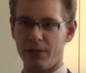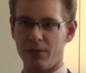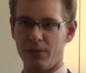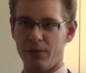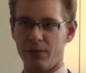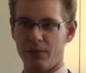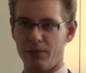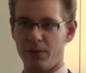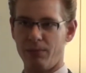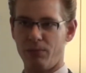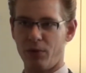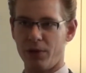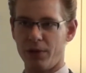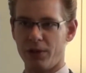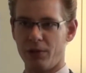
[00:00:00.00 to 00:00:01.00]
to
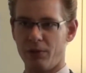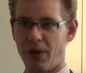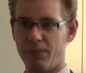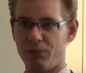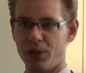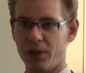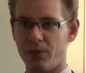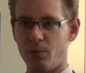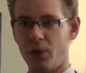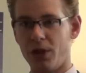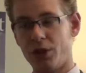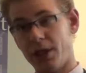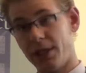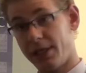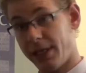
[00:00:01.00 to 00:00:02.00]
report corruption,
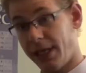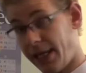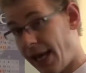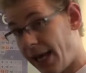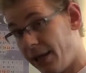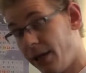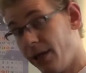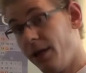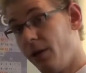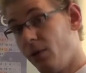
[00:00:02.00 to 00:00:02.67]
which is, again,